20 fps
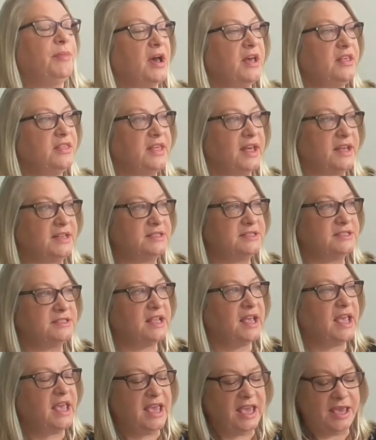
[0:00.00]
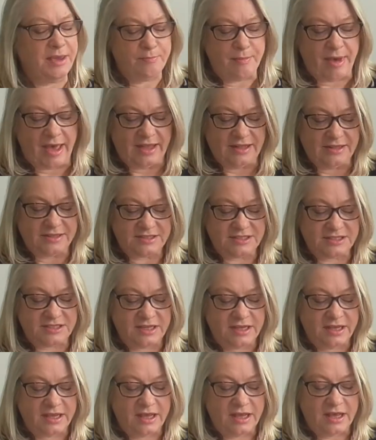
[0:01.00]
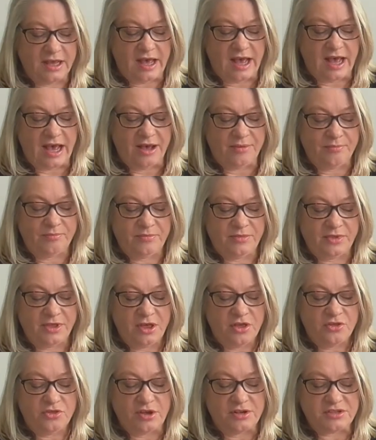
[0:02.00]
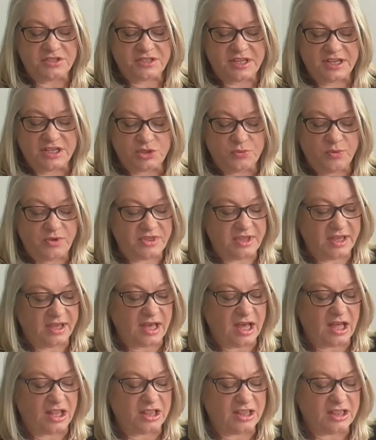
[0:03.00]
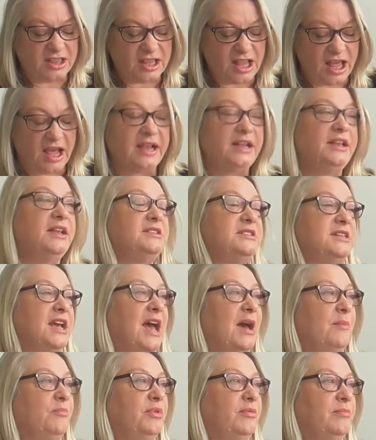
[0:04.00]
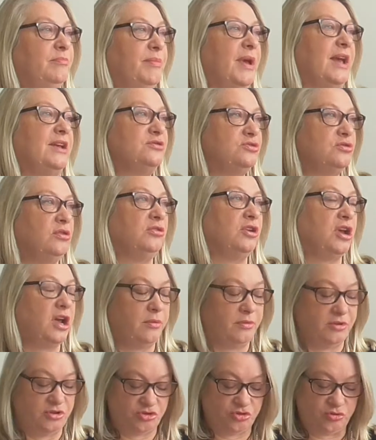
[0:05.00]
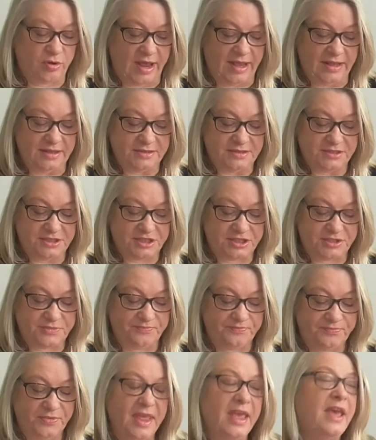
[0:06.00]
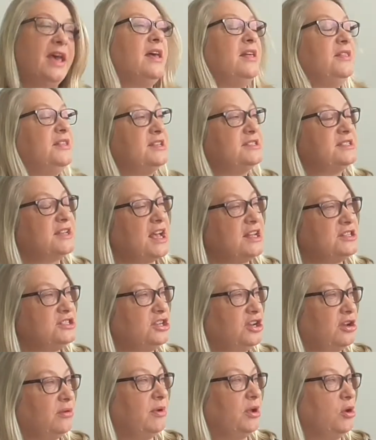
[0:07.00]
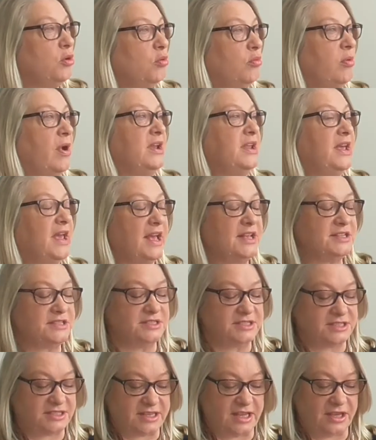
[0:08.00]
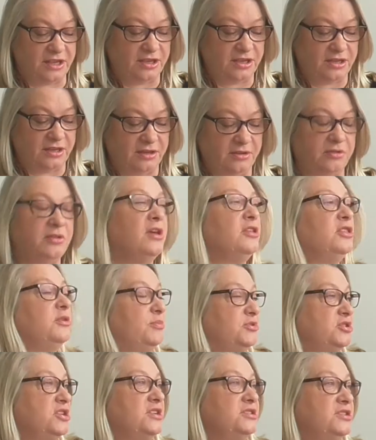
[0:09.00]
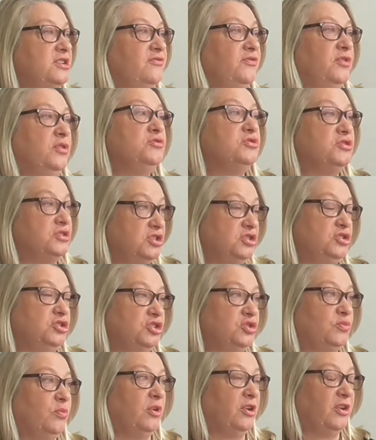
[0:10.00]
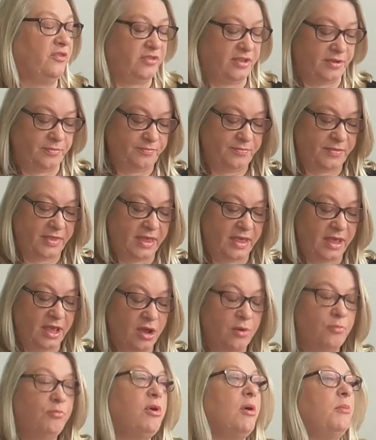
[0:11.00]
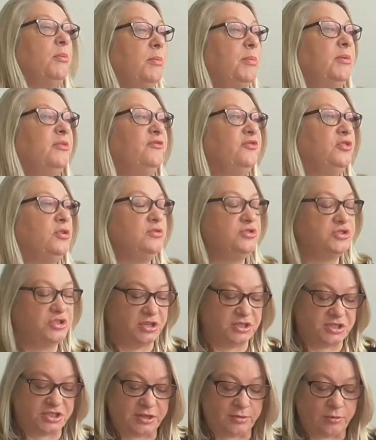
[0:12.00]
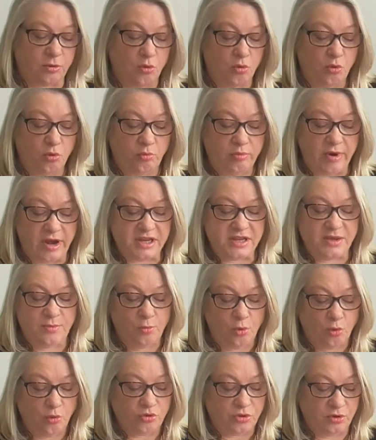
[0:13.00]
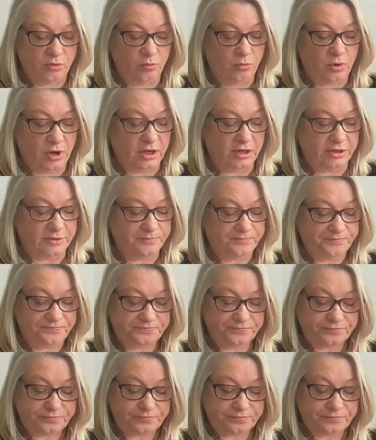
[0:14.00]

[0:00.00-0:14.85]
by this he meant those things we think are likely to happen based on current trends. This category already isn't singular. The projected future, there's just one of them. Probable futures, there are already more than one.